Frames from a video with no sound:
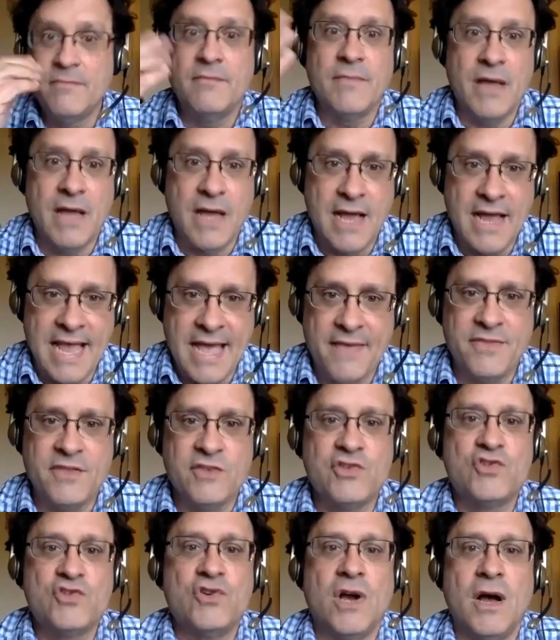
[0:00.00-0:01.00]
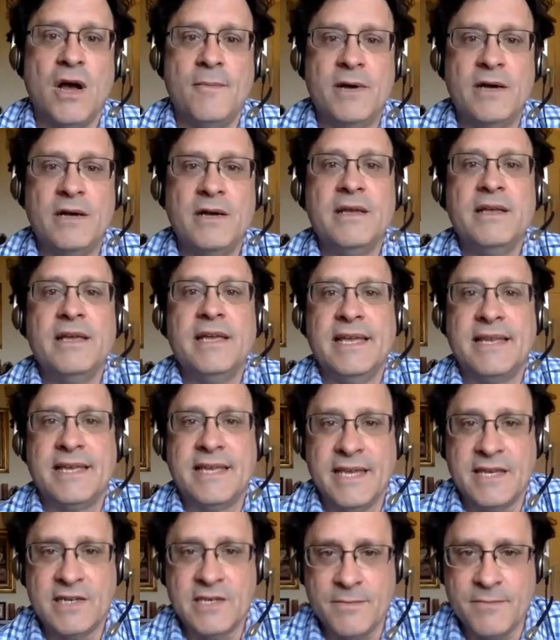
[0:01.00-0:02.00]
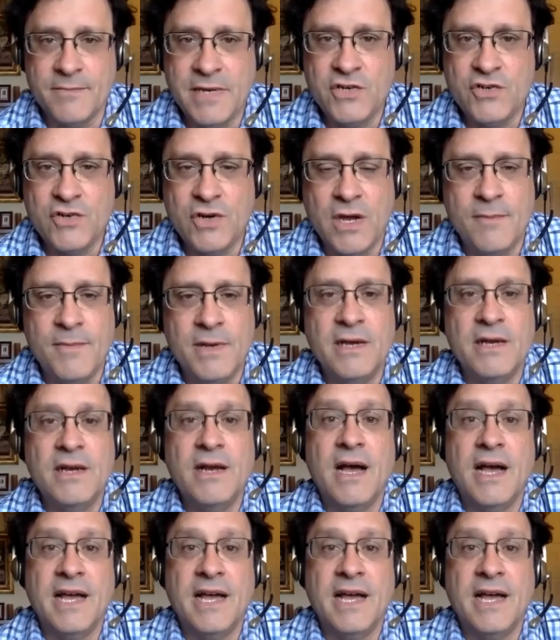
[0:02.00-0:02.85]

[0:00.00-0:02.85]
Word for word: I had this trauma, it kicked up my trauma.